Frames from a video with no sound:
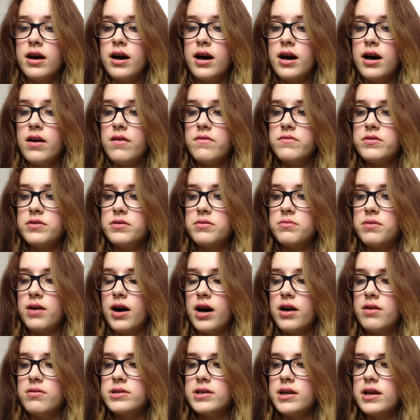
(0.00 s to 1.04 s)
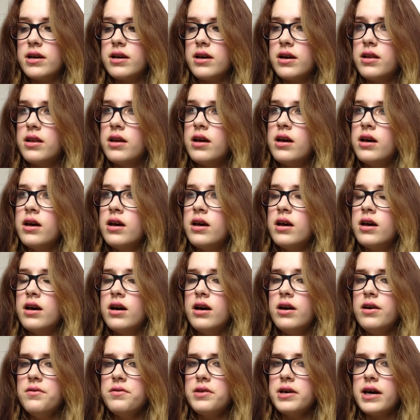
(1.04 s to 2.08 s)
after a while, I was like going,
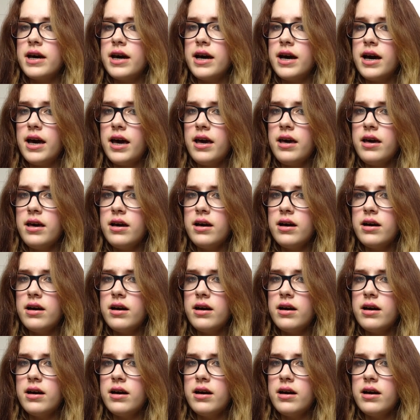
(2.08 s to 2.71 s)
okay,